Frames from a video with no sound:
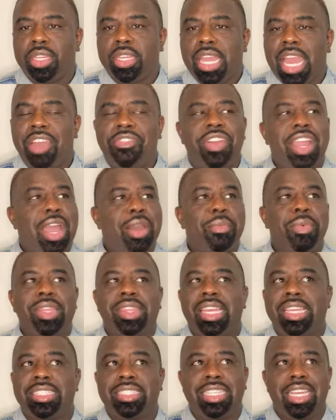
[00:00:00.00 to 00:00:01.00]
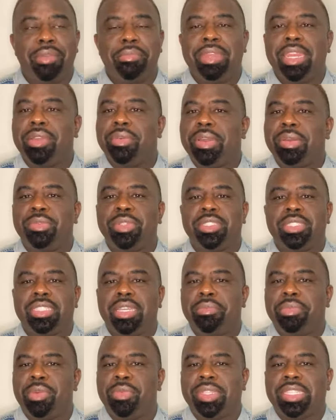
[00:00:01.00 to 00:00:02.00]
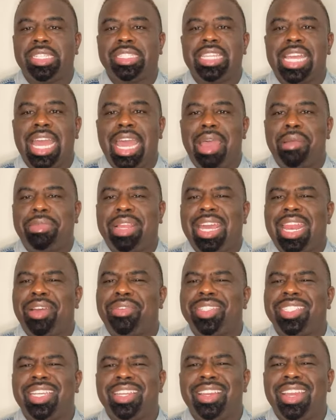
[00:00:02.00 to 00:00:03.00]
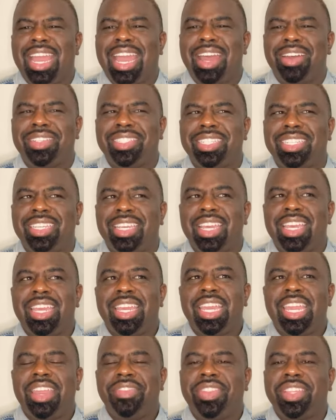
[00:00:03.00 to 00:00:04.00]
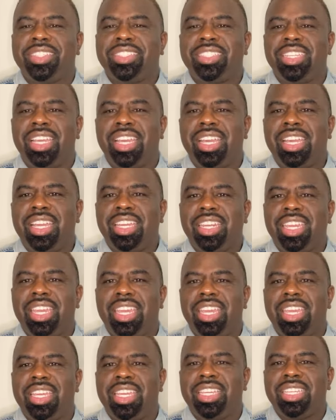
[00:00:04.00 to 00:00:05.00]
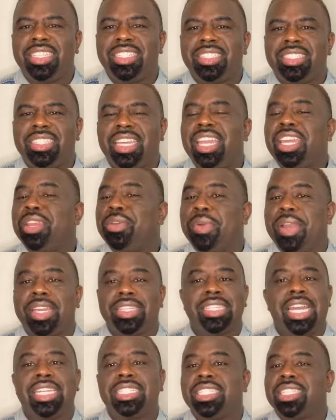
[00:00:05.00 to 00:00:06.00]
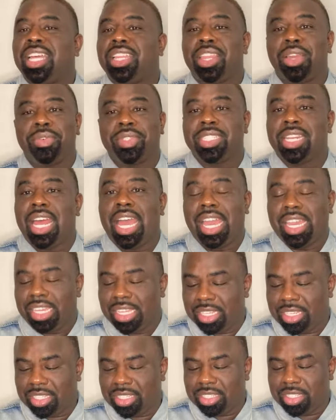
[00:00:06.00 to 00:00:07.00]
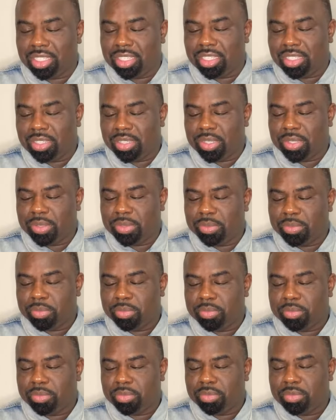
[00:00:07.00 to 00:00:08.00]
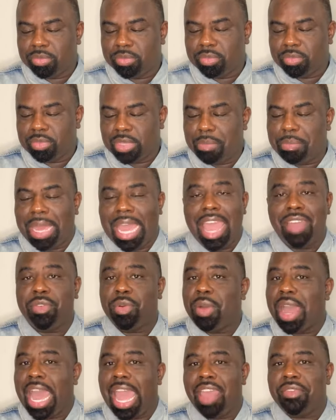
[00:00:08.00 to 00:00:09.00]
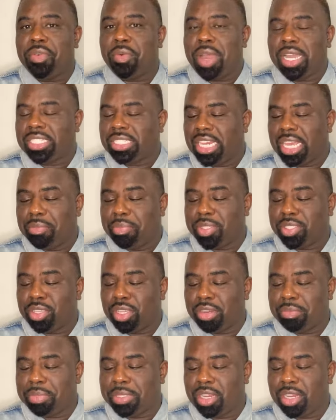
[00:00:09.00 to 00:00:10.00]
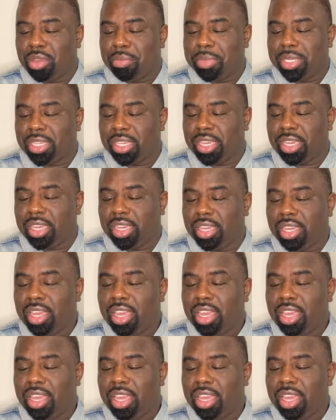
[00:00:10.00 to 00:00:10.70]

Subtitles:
I forgot what they said, but it was something with the timeline. I was like, girl, how is it? If the son is... Anyways, I just thought that was lying. I haven't watched the episode of Potomac yet.